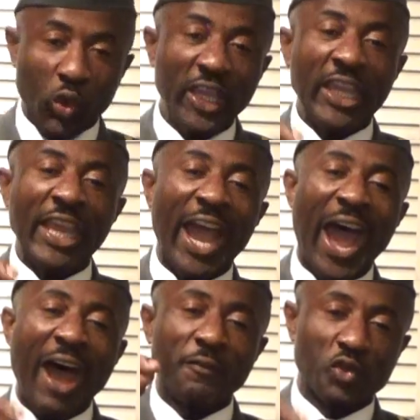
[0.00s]
We
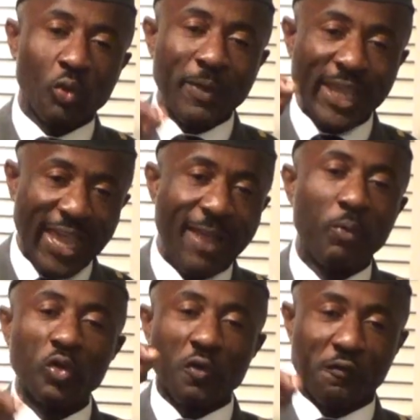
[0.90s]
have to be
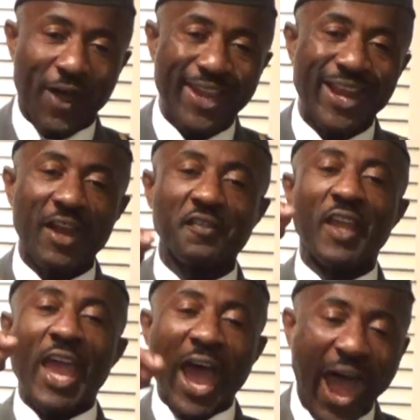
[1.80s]
able to
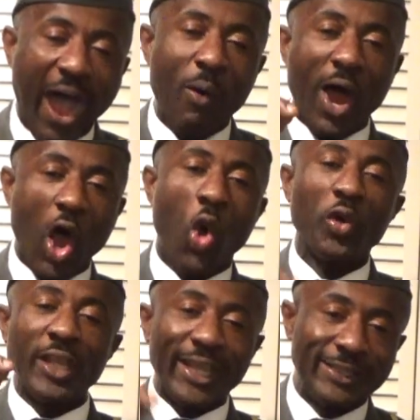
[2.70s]
finance our
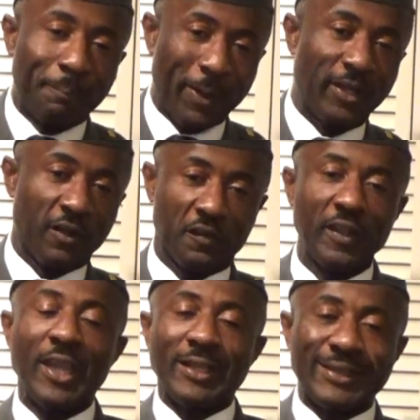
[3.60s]
own
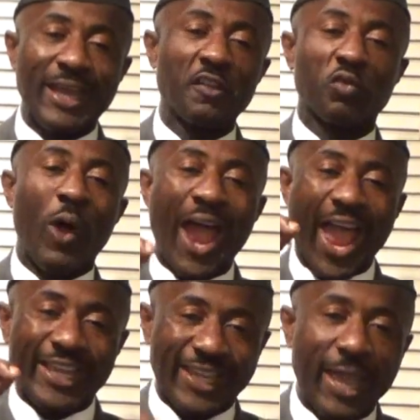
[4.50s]
independence. That is
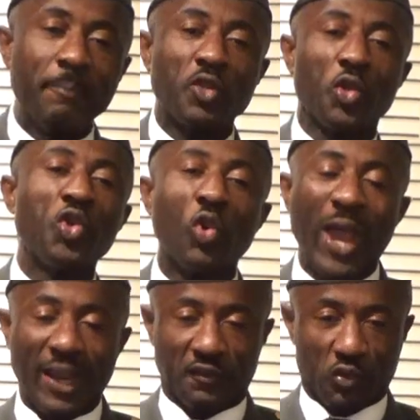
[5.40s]
why I came to
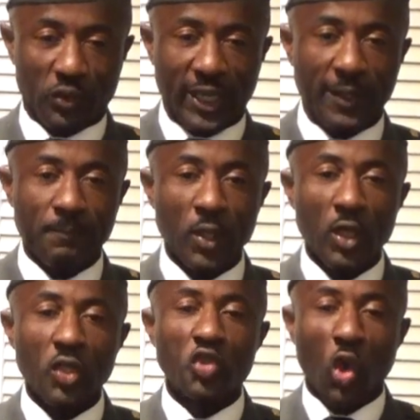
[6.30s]
you guys today,
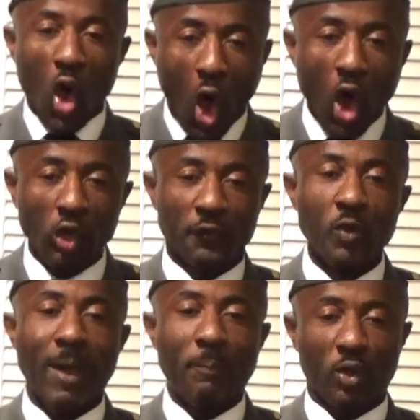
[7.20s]
to all
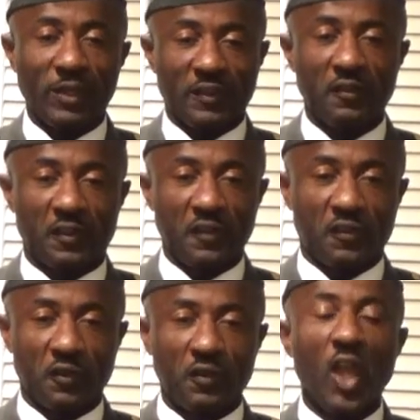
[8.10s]
of you, my brothers and
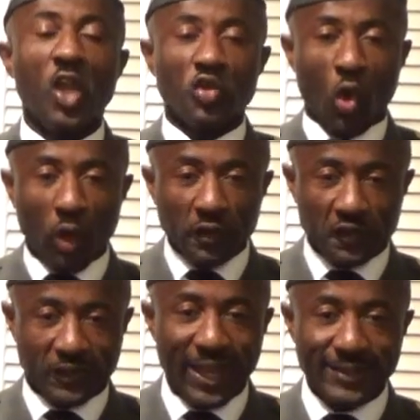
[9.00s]
sisters, to
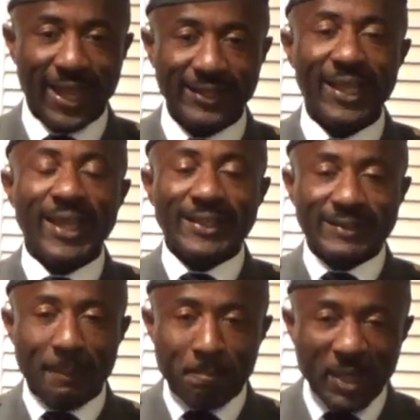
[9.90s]
understand that
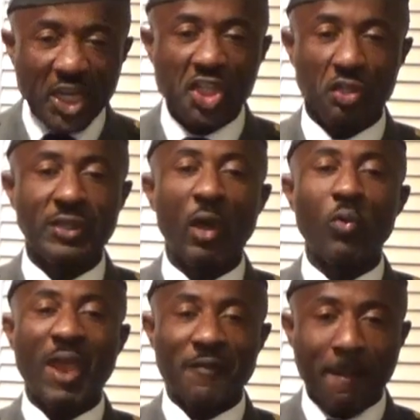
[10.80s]
the mission
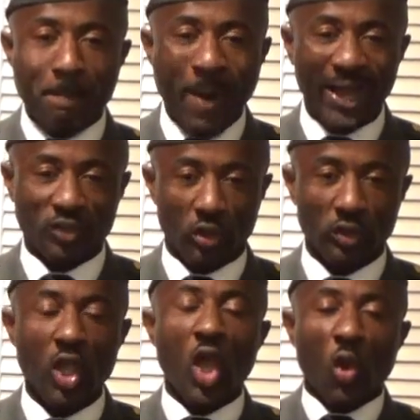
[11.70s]
that we have embarked
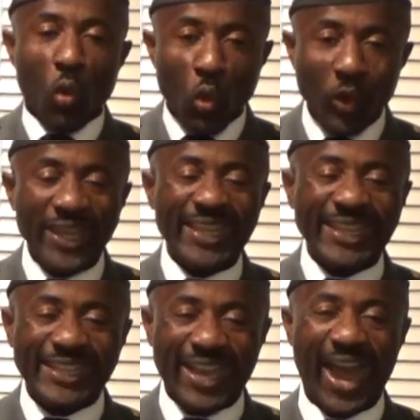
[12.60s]
on,
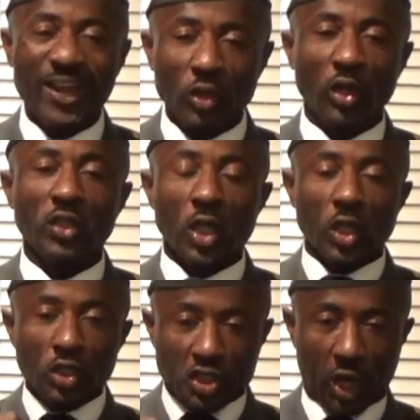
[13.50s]
we
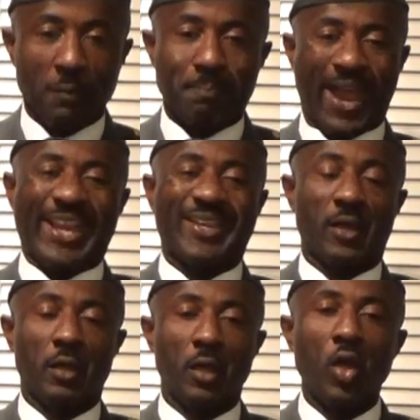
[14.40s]
cannot turn
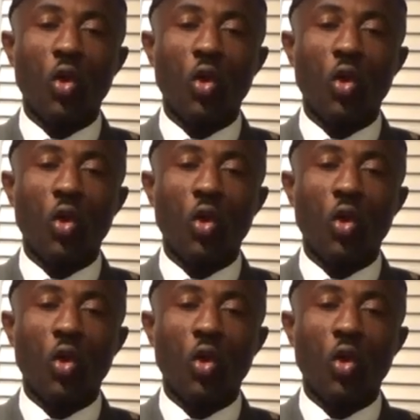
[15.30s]
back.